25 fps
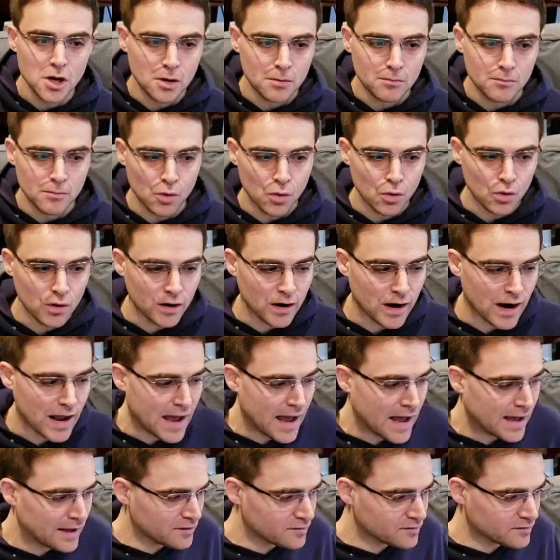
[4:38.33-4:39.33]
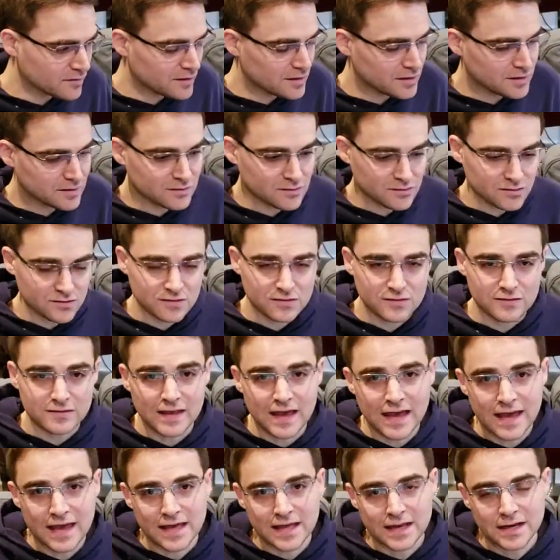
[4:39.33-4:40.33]
more as
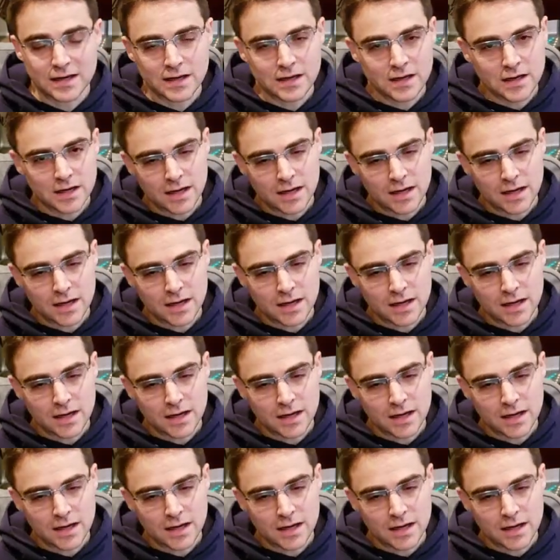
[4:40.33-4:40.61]
instead,